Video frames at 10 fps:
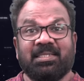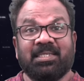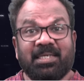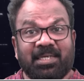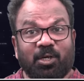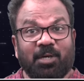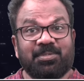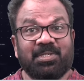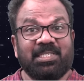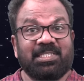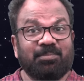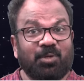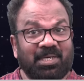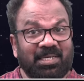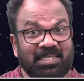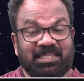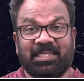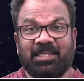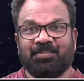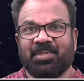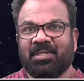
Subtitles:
third option is molality,